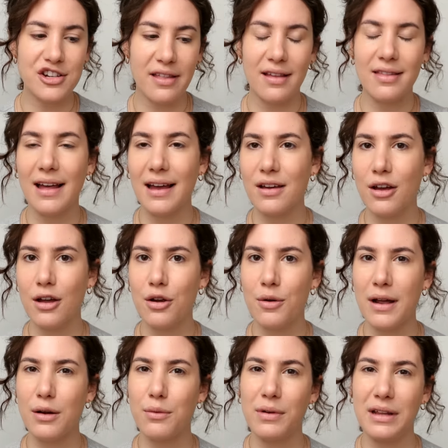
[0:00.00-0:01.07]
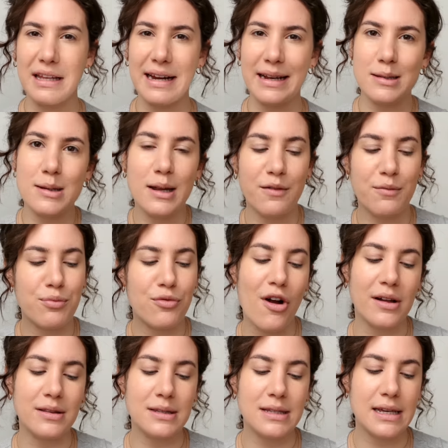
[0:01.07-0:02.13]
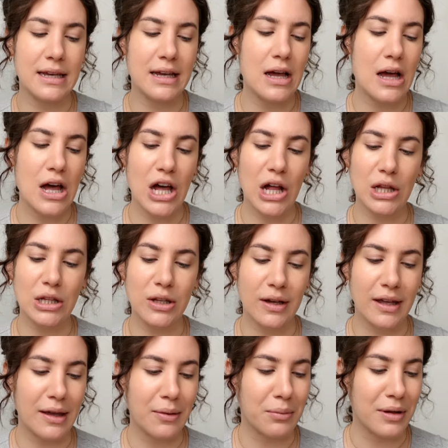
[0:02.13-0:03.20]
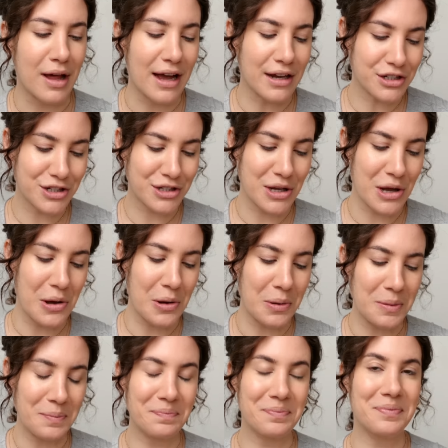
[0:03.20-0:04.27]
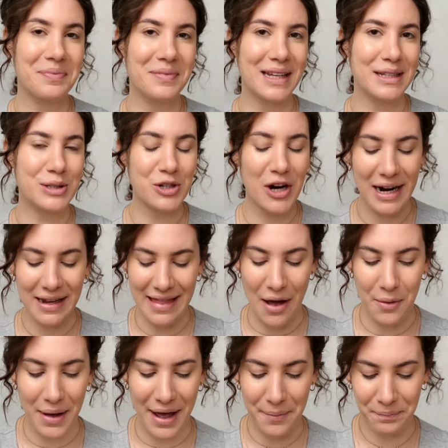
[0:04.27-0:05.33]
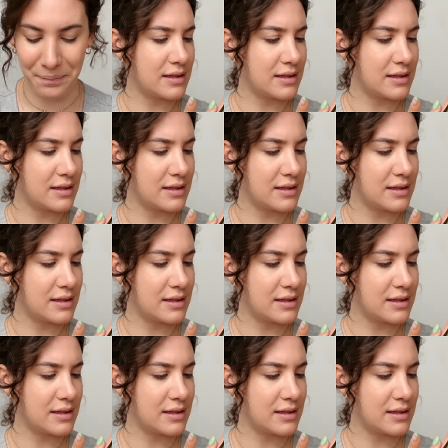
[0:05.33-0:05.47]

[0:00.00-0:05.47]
I think that could create a really nice kind of bronzy looking blush. So let's try it that way.